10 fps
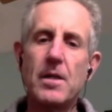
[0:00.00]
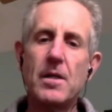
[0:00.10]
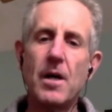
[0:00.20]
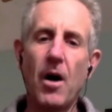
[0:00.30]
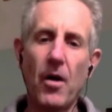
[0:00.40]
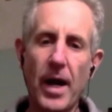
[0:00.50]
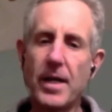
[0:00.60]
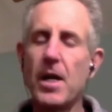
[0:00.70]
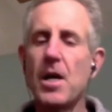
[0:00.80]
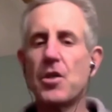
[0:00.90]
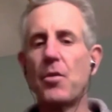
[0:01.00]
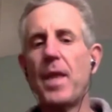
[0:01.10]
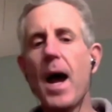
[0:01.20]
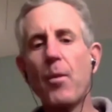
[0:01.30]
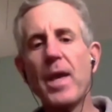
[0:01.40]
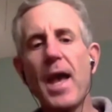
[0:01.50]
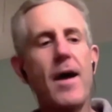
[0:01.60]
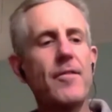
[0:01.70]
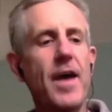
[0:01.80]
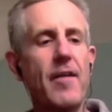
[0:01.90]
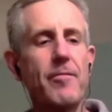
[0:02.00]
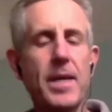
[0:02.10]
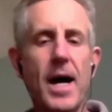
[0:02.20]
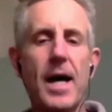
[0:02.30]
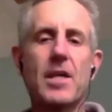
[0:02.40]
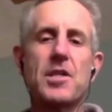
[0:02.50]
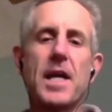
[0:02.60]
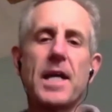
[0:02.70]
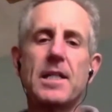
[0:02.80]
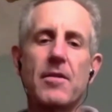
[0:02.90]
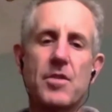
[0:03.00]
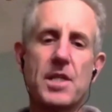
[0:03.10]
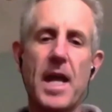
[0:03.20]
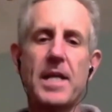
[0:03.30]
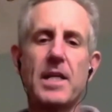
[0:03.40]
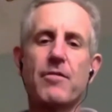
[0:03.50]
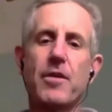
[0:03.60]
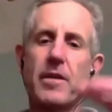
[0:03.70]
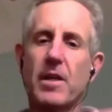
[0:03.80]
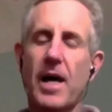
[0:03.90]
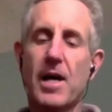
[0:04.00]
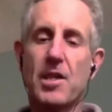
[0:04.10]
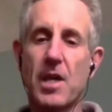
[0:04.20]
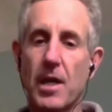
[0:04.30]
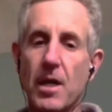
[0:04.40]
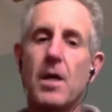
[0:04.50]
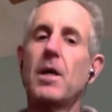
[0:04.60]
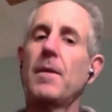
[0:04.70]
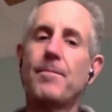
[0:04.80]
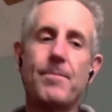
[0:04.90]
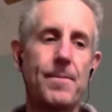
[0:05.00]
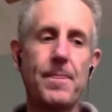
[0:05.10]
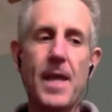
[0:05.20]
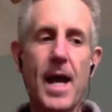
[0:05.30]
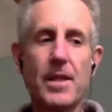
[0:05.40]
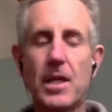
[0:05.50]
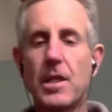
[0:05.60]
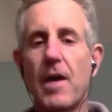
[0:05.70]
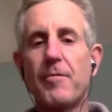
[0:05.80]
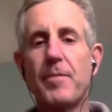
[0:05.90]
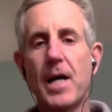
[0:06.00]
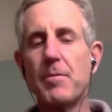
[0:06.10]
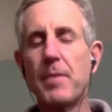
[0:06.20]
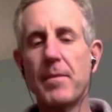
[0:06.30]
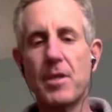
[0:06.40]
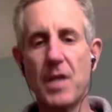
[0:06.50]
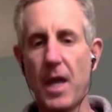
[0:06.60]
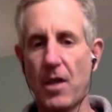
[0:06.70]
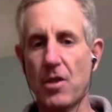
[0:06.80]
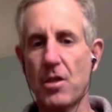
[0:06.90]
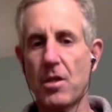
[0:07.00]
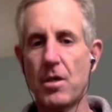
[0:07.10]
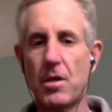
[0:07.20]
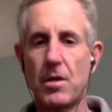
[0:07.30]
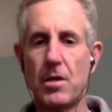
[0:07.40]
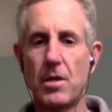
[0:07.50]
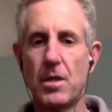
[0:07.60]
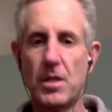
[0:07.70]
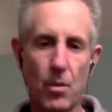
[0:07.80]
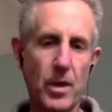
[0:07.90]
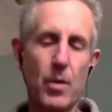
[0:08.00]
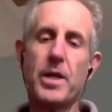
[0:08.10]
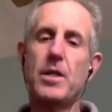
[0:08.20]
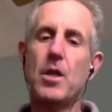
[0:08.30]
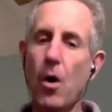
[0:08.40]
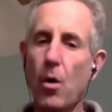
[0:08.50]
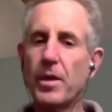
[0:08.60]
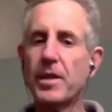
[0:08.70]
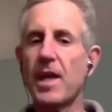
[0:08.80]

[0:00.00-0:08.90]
All right. So now we have FBI executives standing in front of the class saying, yeah, the FBI has made mistakes. We know that the